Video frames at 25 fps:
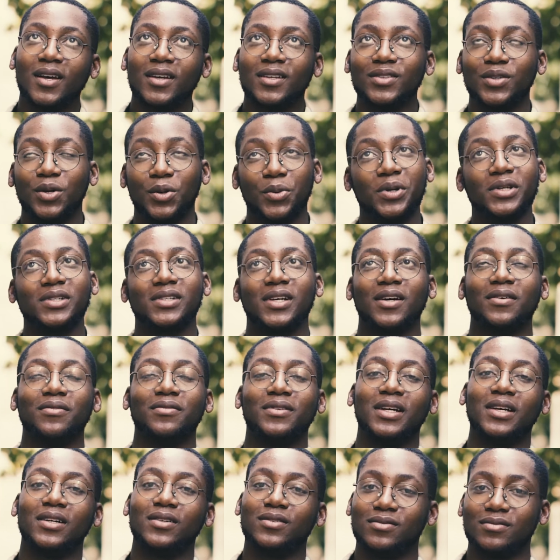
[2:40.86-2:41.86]
they always
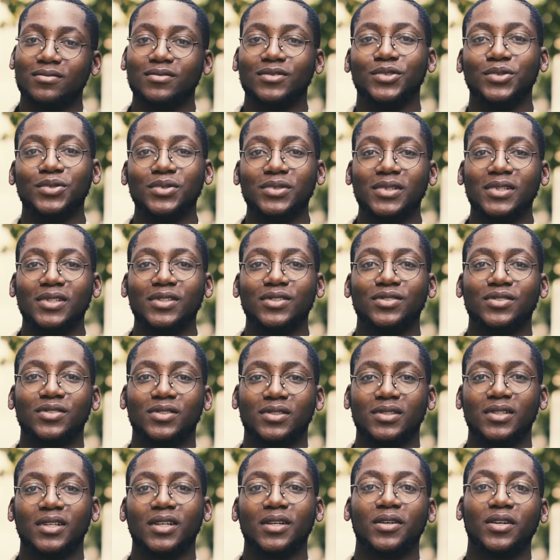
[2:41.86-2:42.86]
have like good things to
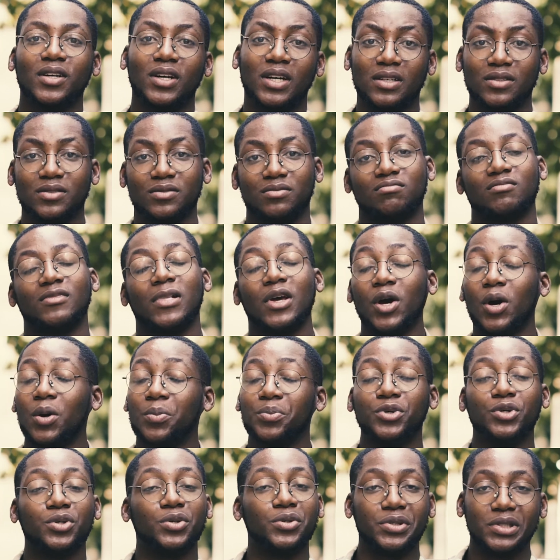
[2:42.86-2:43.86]
say, can
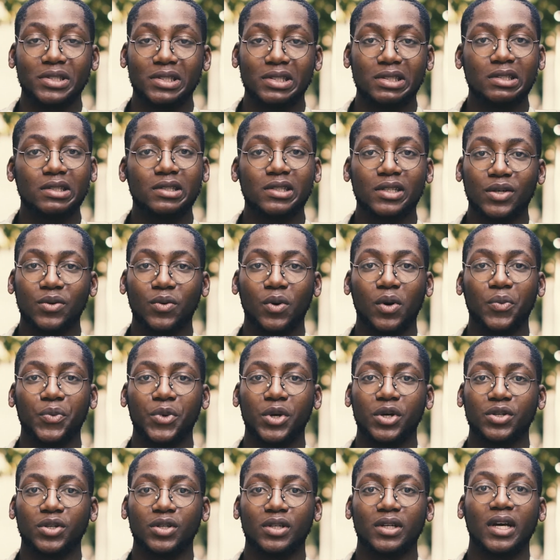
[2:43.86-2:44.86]
help you critique it one
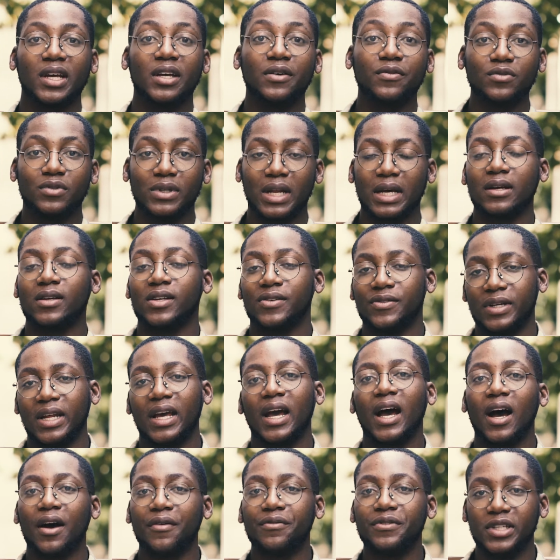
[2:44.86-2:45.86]
way or the other, even like if they
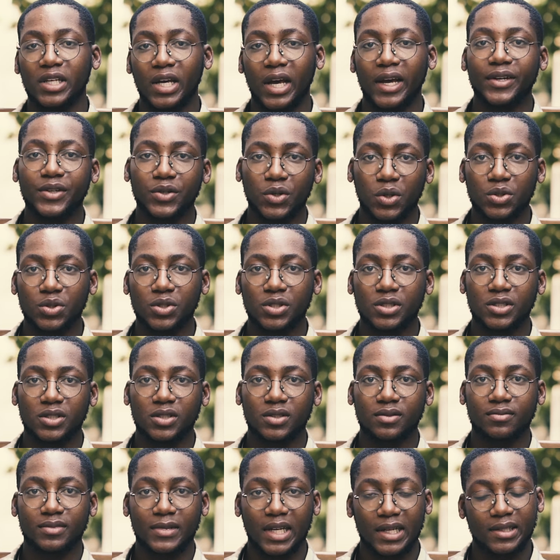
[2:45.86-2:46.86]
have the
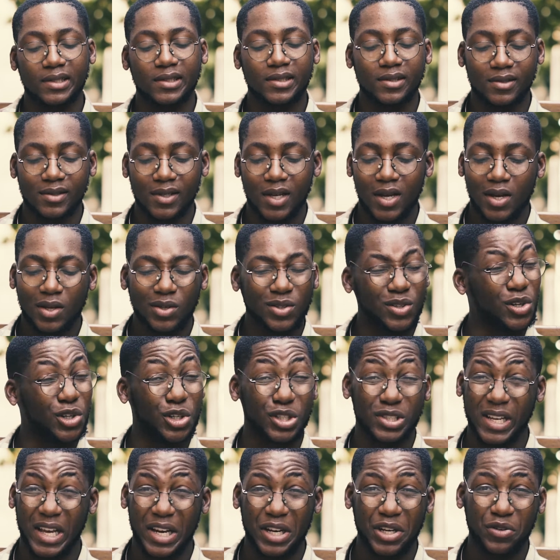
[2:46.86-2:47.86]
ideology. That is not
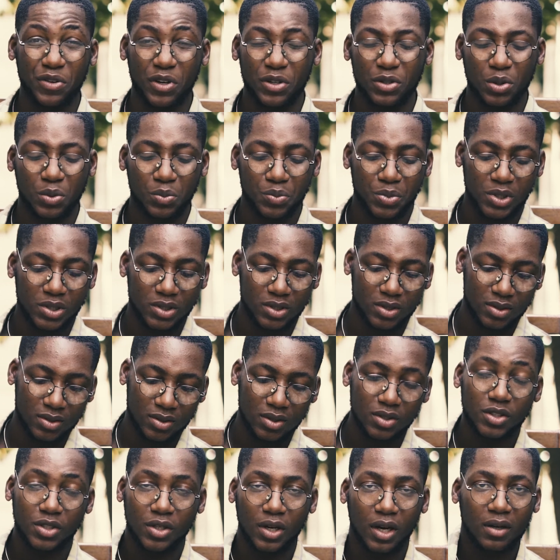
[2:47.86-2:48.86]
just any random person,
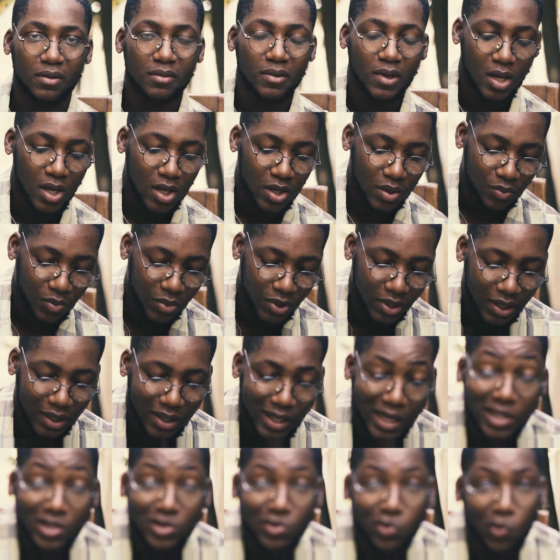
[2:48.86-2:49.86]
yeah. But yeah,
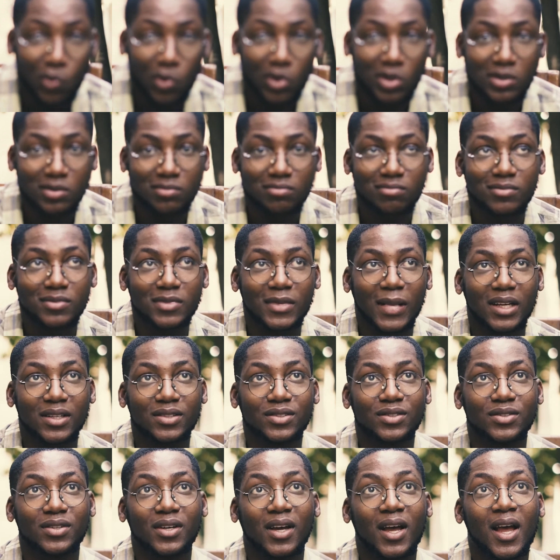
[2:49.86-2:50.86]
that's one.
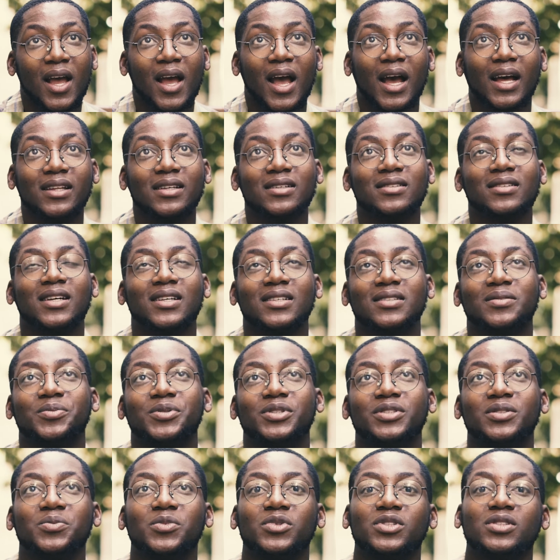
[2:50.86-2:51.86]
I think that's
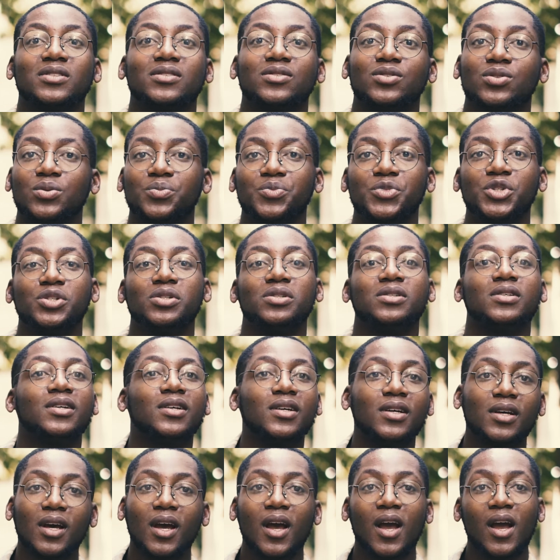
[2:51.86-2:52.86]
pretty much it. So
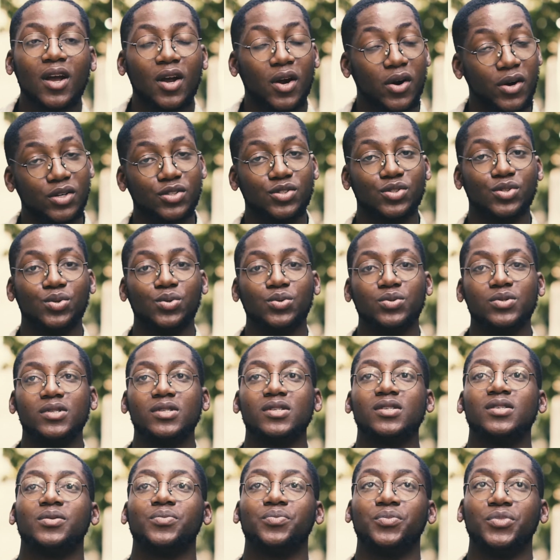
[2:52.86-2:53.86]
music,
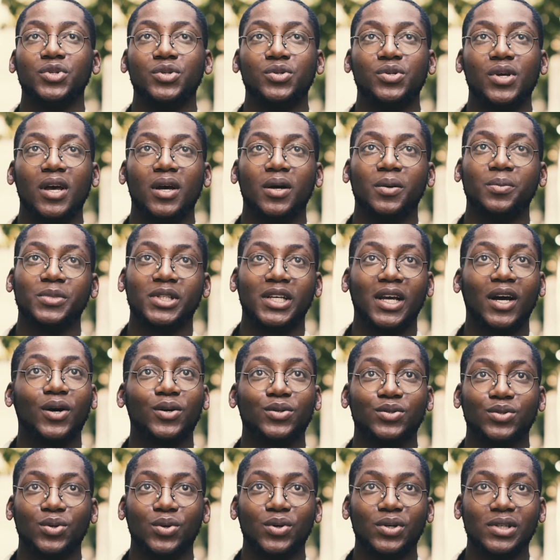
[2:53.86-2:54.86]
cartoons, the
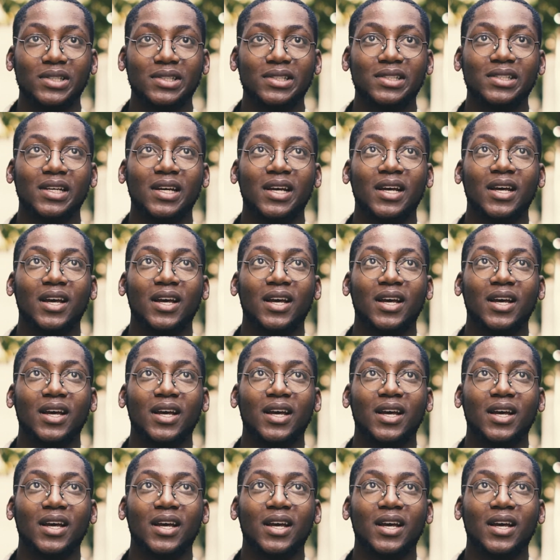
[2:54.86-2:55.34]
outdoors,